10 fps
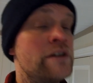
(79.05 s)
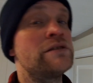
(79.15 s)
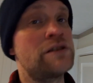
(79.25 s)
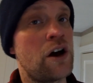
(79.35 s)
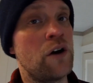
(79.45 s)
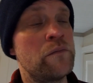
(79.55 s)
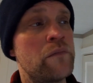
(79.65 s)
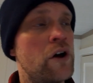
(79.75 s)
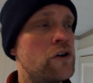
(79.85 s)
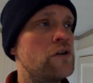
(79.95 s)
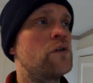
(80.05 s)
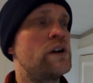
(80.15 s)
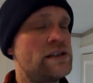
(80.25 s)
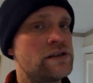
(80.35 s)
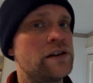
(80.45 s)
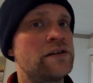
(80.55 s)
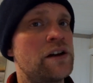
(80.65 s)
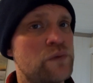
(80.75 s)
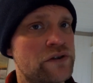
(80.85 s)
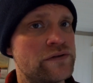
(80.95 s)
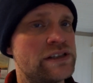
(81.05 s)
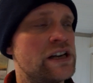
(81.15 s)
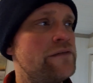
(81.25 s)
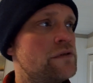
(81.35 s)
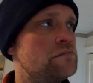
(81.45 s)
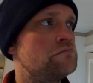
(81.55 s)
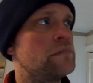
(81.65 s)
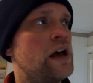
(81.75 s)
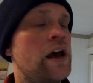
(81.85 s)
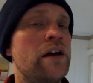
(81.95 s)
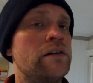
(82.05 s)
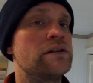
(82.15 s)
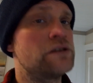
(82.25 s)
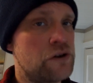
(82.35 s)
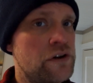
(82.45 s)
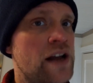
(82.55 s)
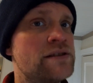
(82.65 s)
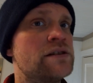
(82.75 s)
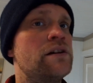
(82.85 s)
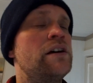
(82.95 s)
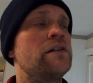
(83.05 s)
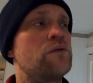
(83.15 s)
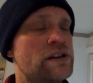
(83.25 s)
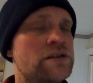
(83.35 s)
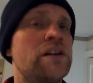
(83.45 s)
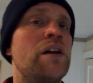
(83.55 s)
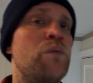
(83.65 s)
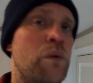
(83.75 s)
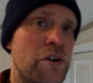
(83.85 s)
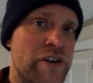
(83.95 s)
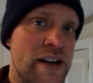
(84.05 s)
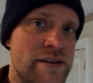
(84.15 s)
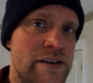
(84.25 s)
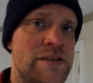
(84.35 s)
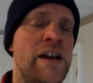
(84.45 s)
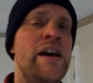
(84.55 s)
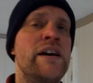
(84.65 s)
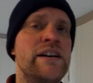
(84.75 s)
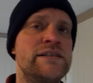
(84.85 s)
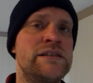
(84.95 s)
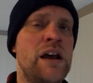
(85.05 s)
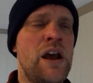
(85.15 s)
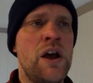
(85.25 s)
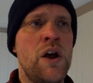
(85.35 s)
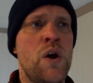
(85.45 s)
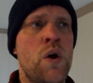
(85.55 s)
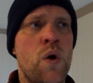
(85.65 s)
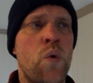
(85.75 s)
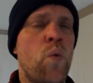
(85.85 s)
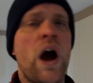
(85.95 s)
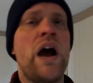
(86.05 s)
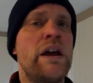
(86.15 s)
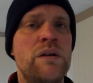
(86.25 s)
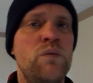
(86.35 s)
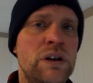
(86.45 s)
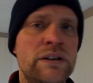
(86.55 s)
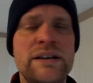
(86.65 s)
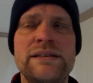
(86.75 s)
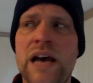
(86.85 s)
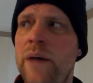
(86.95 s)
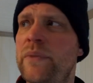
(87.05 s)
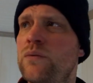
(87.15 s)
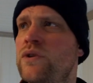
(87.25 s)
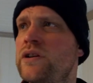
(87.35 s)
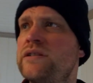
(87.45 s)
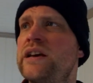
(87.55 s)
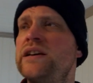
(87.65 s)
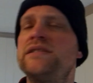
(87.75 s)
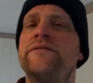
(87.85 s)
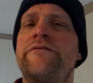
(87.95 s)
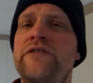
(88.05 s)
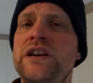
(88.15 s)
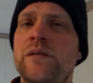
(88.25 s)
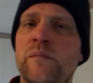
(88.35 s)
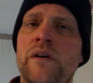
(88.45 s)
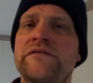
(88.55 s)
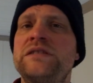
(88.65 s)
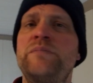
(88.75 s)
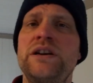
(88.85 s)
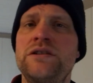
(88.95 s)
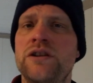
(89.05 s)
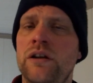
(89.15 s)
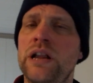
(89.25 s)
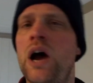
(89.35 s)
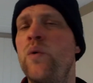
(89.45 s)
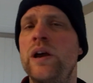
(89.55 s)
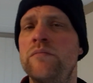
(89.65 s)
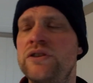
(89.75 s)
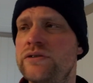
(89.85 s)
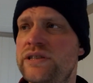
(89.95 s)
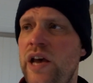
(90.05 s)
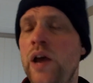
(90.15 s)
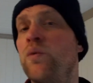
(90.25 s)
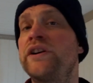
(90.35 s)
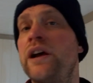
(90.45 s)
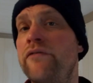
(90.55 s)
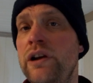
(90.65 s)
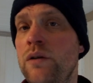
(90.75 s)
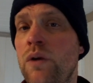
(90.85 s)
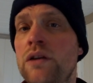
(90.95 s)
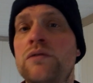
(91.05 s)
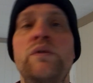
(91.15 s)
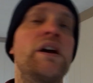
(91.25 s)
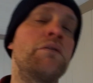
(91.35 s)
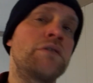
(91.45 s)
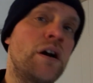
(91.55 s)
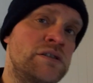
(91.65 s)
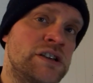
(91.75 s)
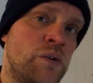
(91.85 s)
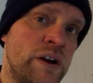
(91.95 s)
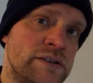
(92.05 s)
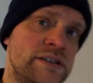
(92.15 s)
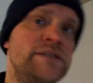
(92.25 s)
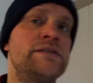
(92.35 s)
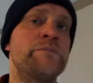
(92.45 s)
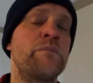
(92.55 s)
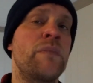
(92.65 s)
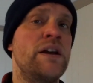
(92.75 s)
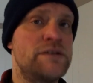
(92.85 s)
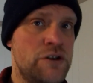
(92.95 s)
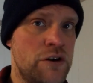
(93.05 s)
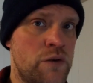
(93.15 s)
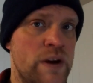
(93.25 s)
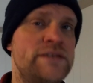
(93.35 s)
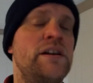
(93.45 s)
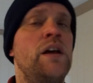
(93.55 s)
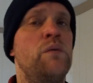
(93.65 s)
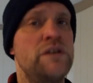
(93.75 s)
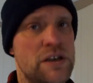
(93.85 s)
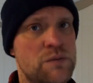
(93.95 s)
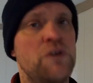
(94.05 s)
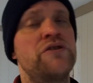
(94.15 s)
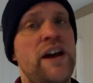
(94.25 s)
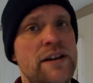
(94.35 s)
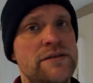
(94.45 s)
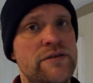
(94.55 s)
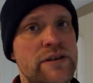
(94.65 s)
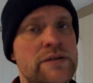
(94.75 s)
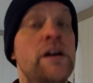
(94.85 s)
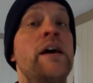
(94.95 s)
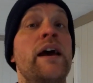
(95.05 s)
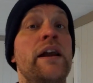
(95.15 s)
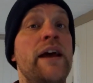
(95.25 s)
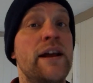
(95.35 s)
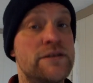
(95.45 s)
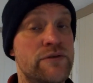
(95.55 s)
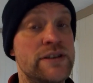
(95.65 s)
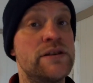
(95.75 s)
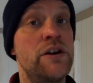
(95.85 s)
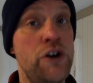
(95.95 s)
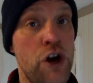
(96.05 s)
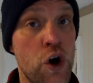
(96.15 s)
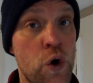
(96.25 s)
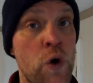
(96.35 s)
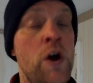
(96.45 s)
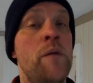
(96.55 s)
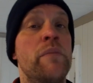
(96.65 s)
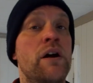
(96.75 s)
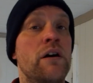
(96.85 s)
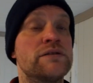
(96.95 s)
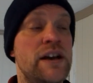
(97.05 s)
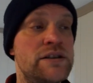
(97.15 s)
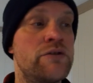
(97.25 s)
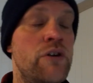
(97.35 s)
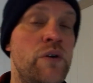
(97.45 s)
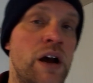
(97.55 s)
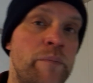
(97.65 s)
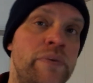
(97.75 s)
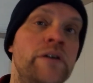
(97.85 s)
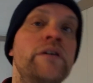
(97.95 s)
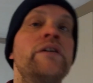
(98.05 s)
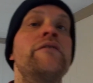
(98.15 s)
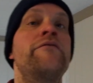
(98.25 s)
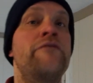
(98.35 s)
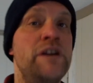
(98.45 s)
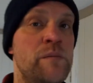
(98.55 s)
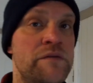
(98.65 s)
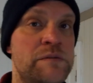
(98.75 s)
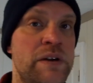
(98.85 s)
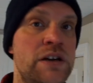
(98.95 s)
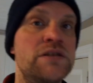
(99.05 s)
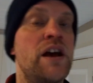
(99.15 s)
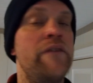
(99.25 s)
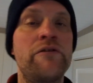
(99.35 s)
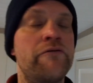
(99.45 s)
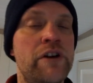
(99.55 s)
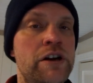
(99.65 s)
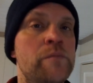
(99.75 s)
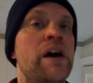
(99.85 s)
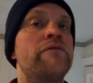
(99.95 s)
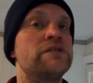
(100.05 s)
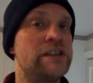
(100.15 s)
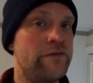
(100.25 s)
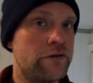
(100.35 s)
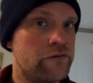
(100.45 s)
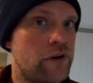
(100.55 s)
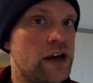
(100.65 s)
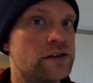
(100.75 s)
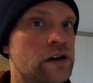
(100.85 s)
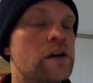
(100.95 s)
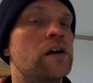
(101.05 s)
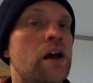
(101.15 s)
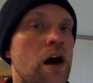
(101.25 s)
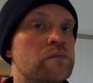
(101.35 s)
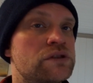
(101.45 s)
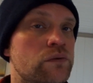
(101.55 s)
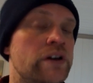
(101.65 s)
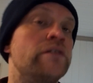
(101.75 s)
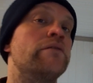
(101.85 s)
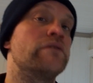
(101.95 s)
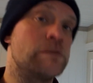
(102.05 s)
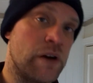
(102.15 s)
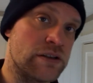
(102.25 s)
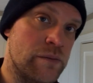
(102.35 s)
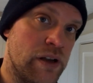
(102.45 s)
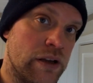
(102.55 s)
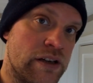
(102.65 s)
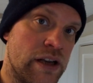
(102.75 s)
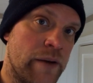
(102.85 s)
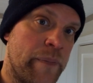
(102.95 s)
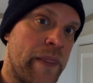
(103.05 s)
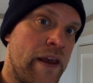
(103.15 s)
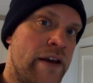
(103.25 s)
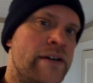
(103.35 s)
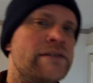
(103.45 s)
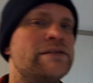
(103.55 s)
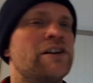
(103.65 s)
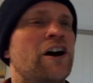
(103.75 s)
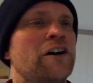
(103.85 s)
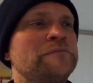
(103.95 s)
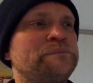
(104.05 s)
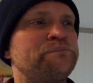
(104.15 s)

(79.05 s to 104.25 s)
So, a good question that we received, and it's a good answer, uh, question, and we want to answer it, is why will this happen? Wouldn't his freedom of speech allow him to say whatever he wants without consequences? It's a good question, and we just want to answer it. And the answer is no, because as a grown up, freedom of speech, every freedom, every civil right comes with responsibility. So